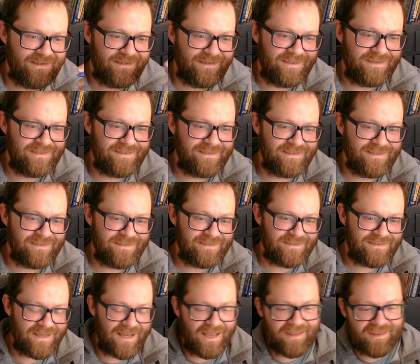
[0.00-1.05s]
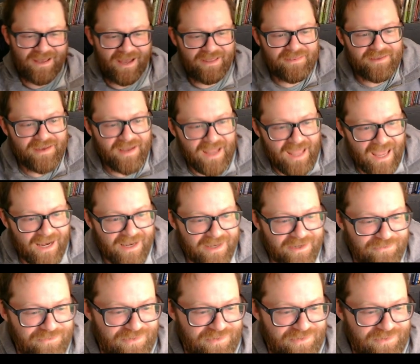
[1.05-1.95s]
This is... I think I had it in